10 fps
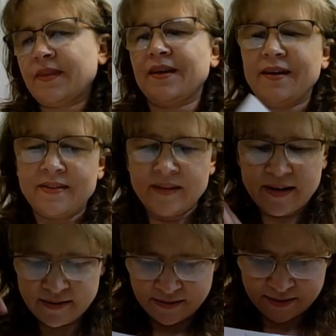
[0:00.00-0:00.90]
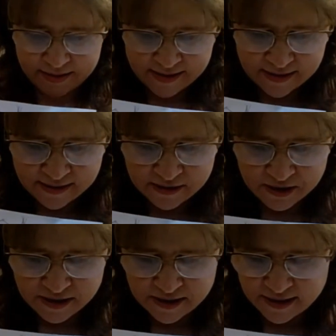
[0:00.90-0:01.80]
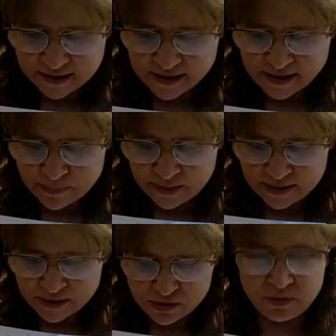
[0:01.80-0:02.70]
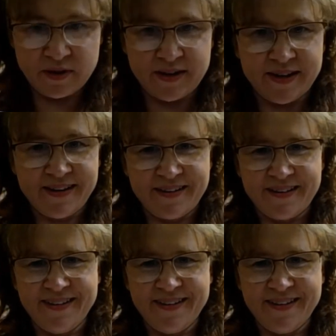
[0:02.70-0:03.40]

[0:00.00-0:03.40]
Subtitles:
then you can see there's just little siblings who are in here.